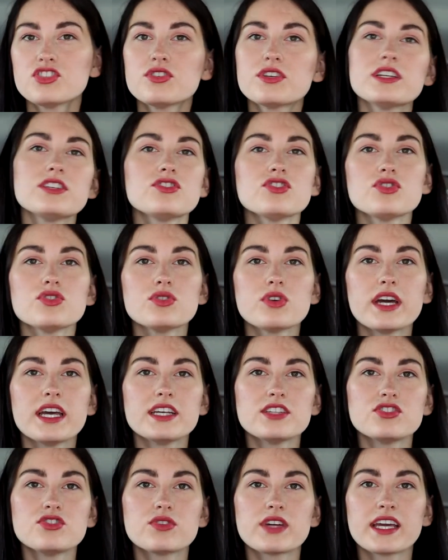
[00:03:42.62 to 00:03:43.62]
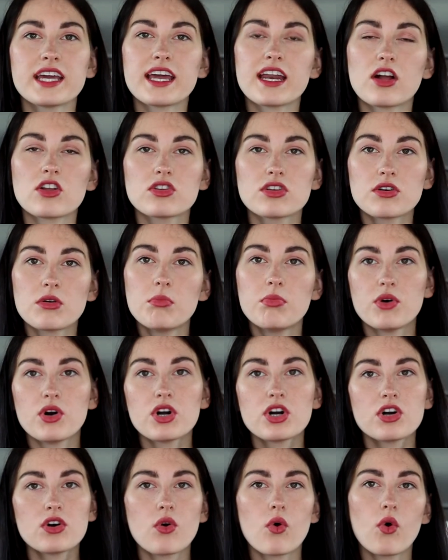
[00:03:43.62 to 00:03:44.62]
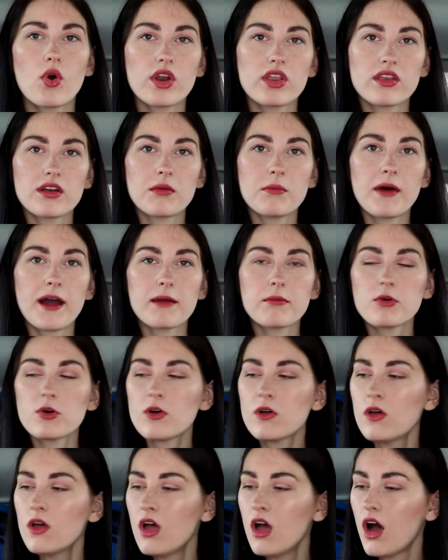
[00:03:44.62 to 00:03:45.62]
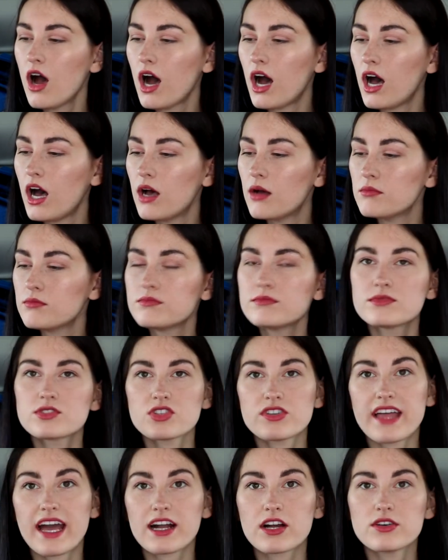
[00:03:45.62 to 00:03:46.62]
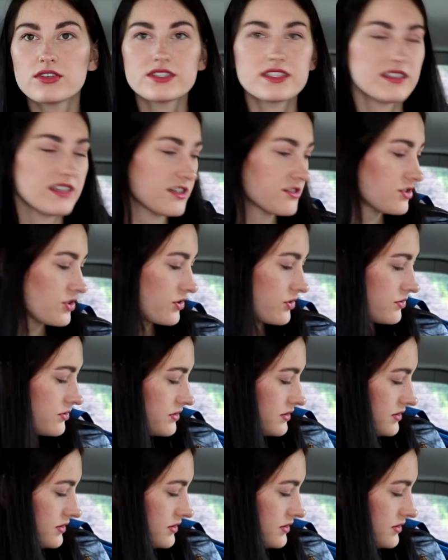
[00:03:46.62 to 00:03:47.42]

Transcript: you can do is you can get a little book or a little Bible. So that goes in there too.